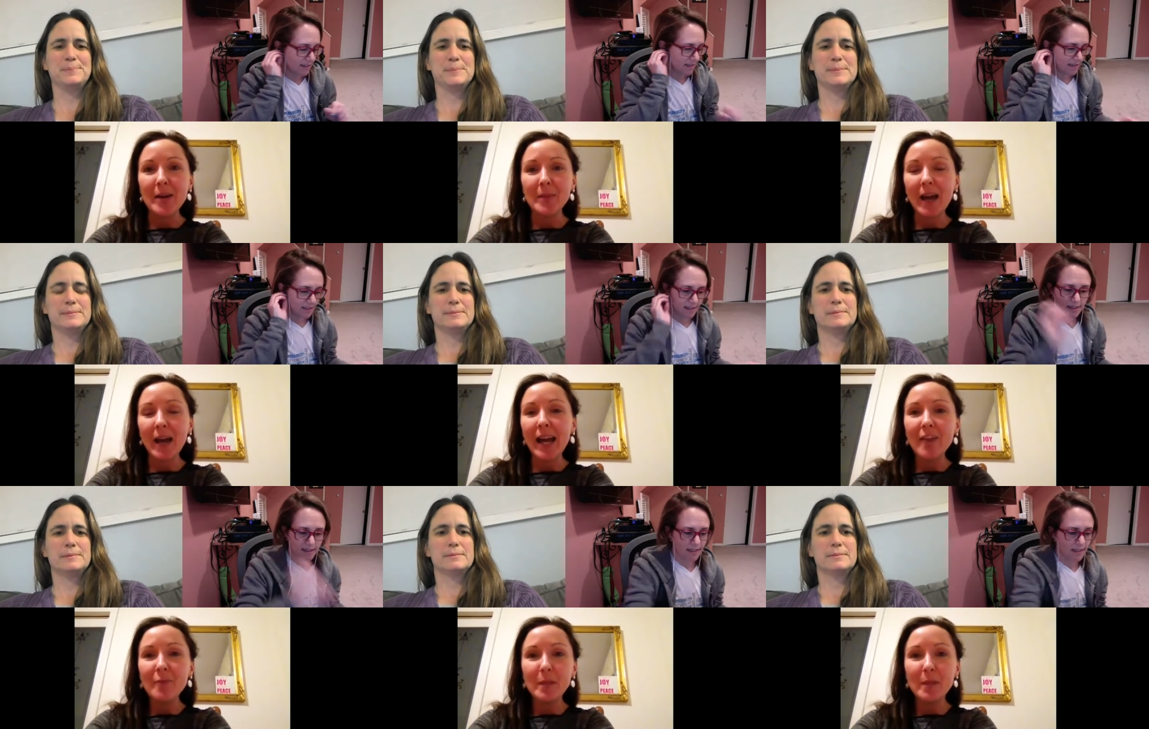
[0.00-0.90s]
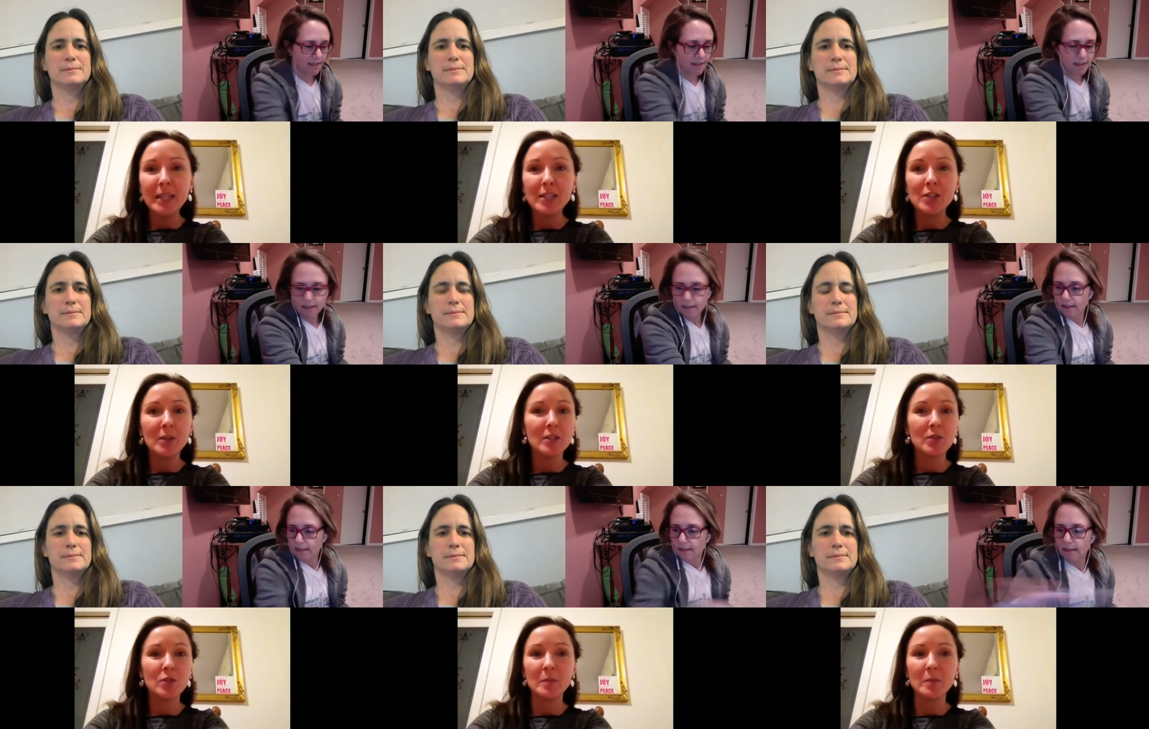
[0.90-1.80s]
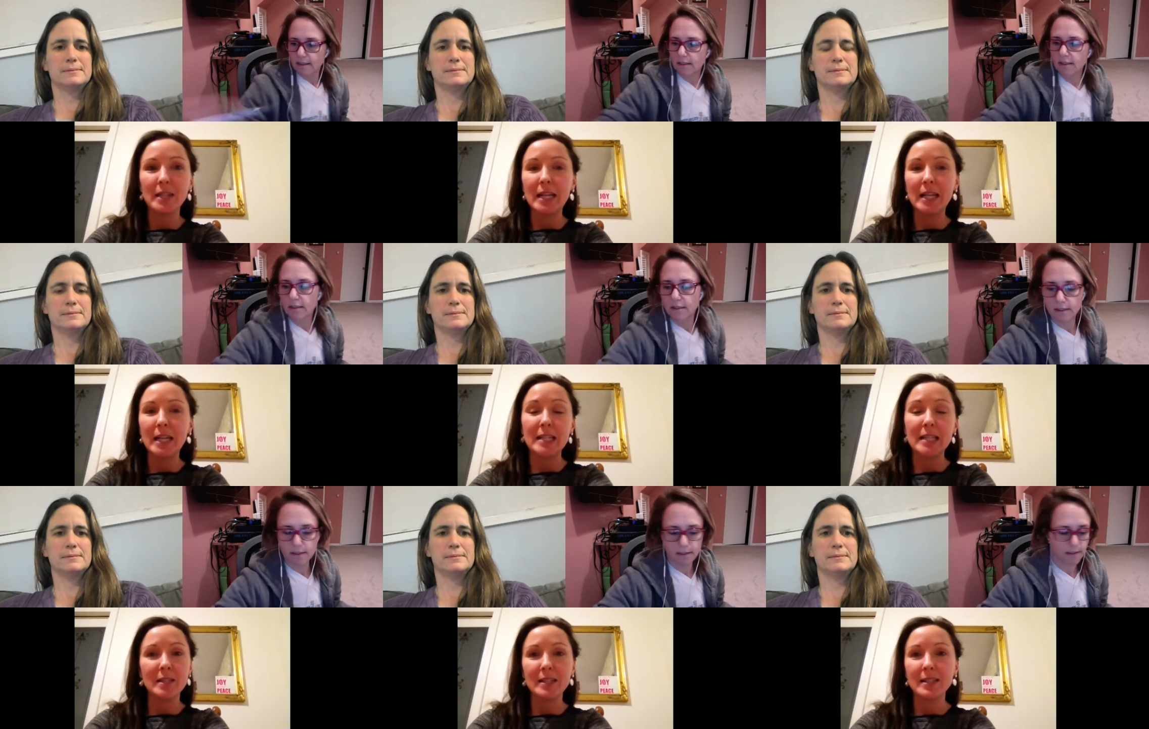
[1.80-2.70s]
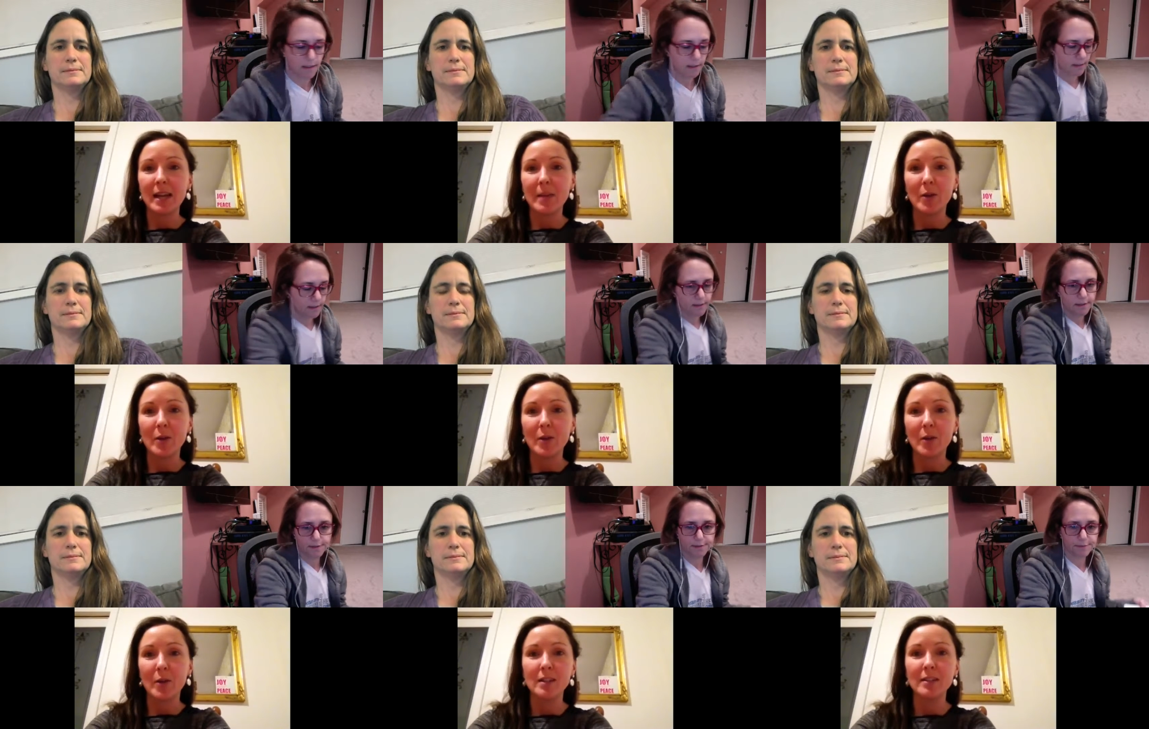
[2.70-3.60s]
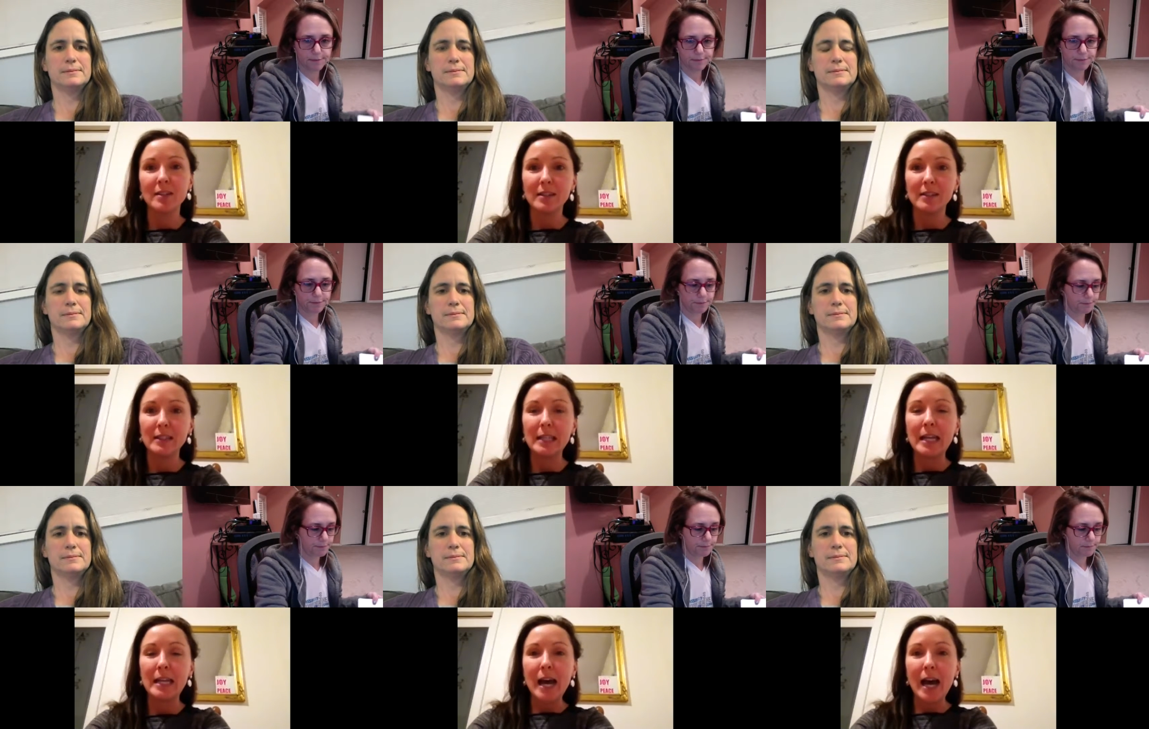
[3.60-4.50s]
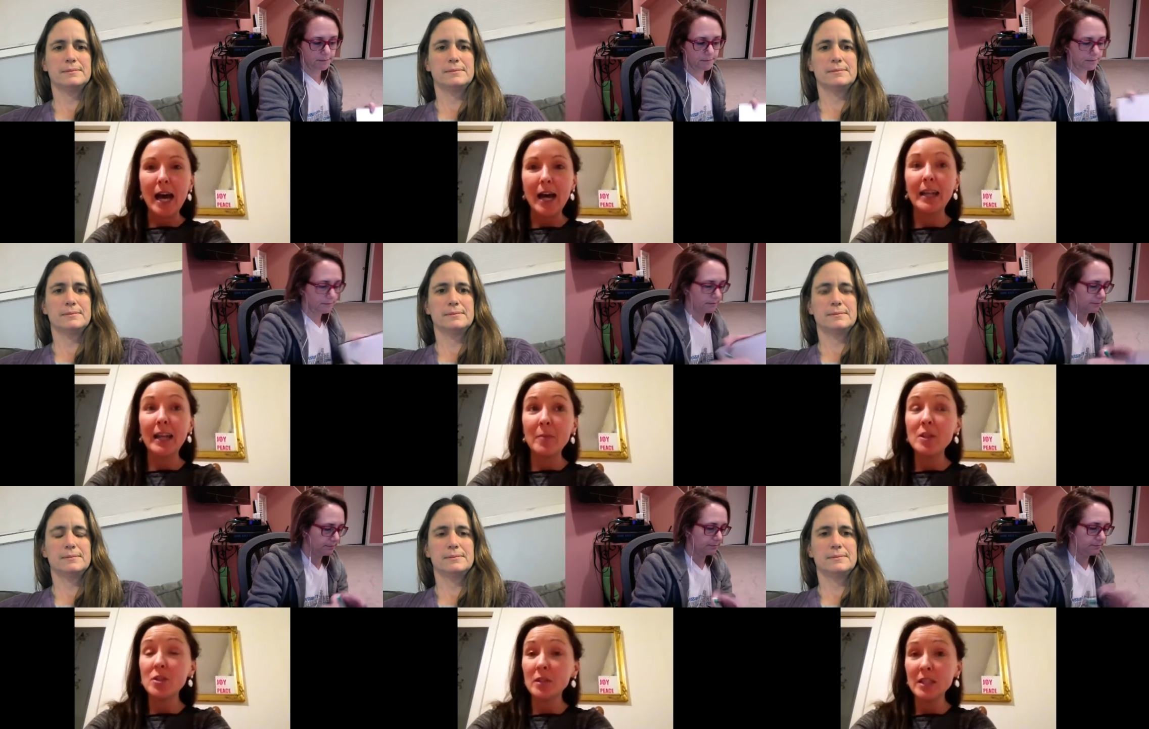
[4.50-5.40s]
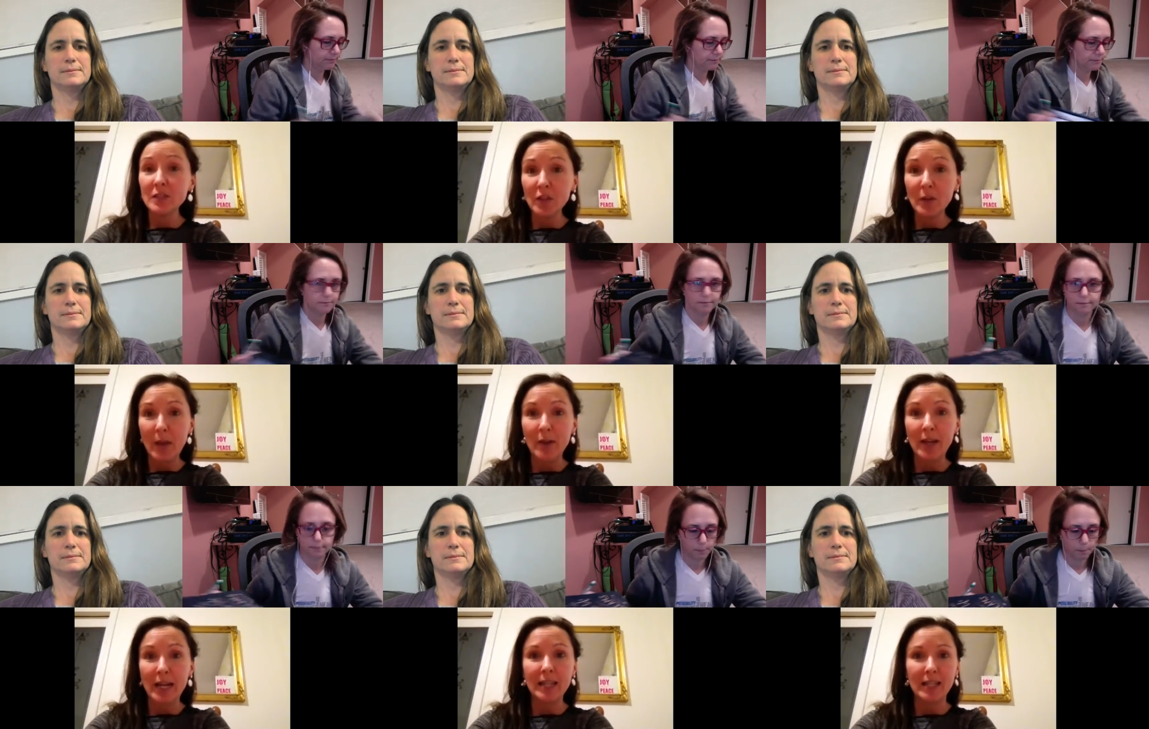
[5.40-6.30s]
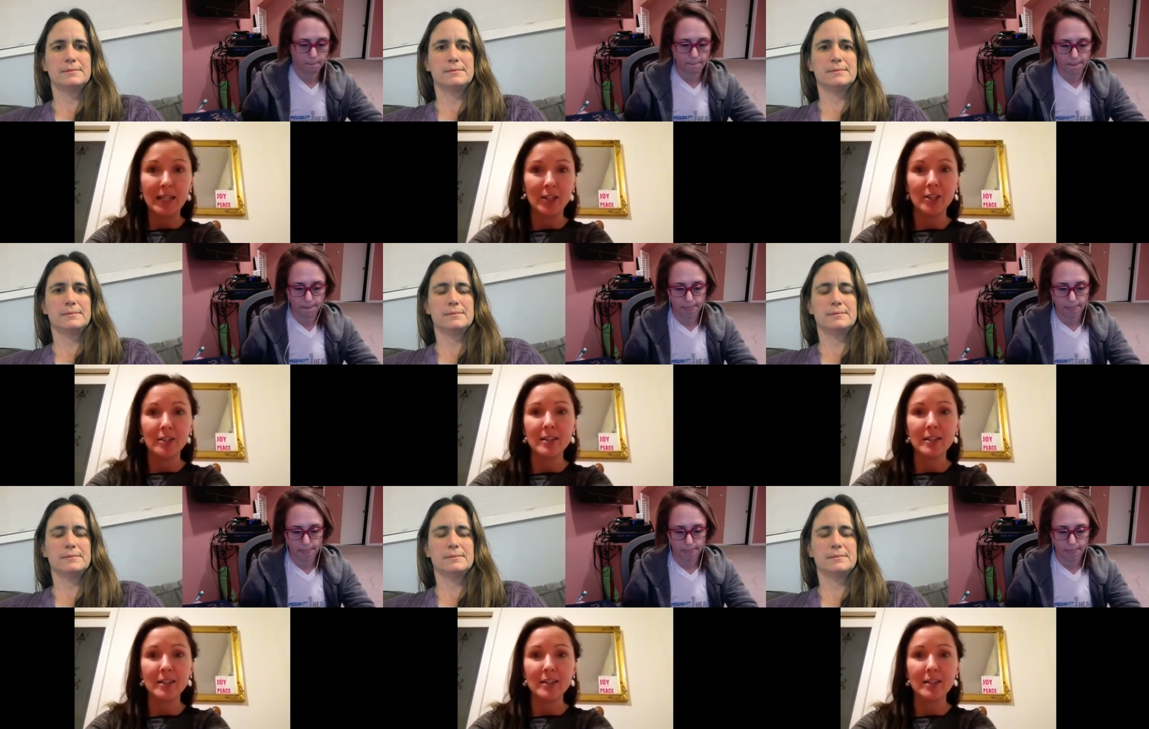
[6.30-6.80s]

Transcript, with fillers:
Speaker 1: I have been doing social media as a business. I am a coach and consultant, uh, and I've been doing this for about eight years.